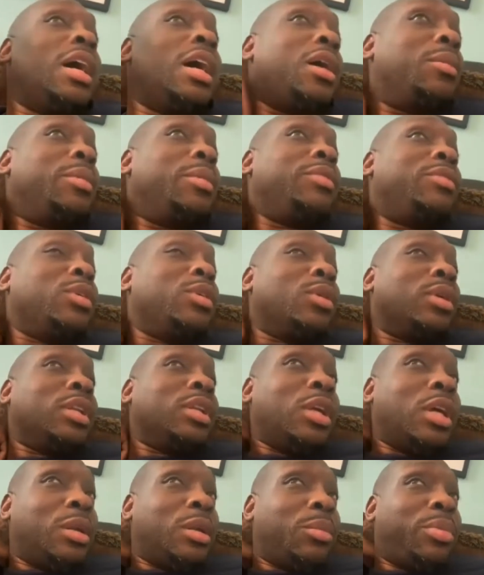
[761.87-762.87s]
even though
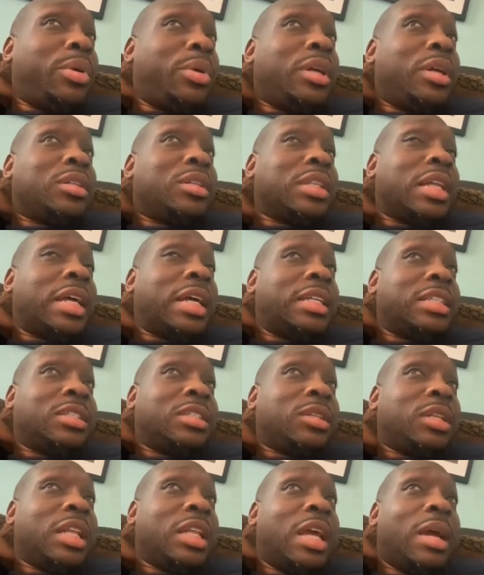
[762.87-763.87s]
it appears like it's
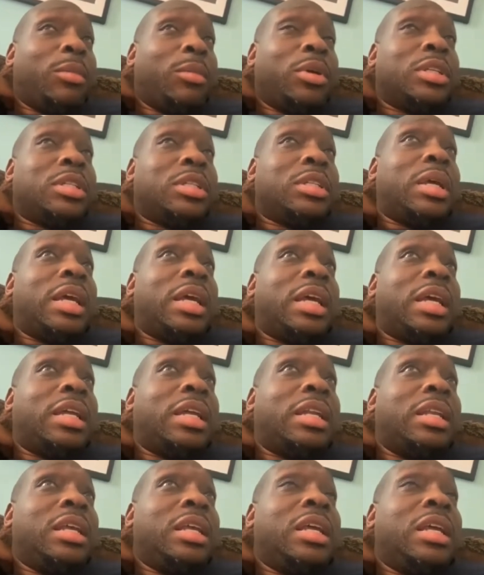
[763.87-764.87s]
glamorous.
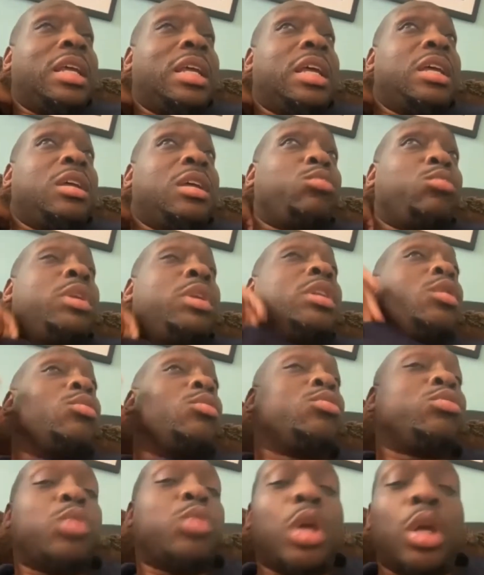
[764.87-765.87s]
And we
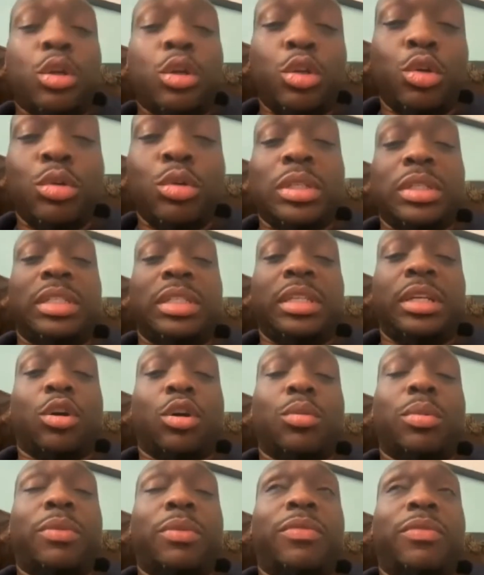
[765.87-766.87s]
don't usually see
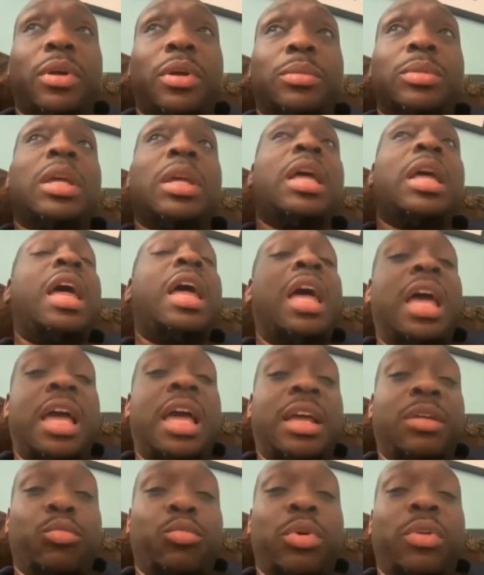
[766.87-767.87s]
urban films
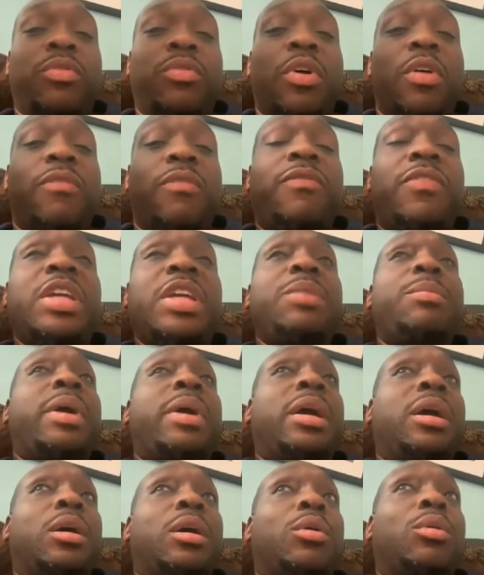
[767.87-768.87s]
with a
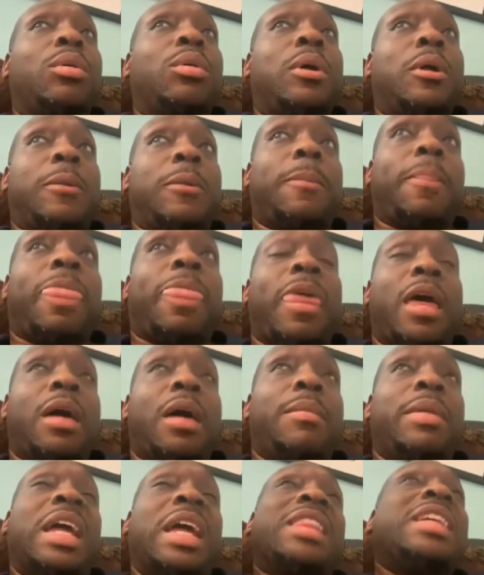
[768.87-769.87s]
female,
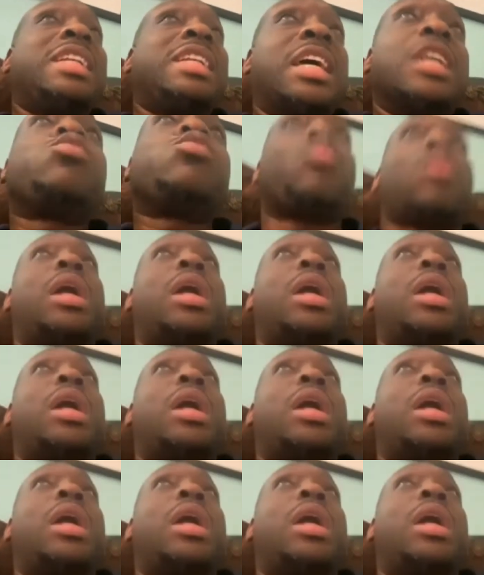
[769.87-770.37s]
and I think that's why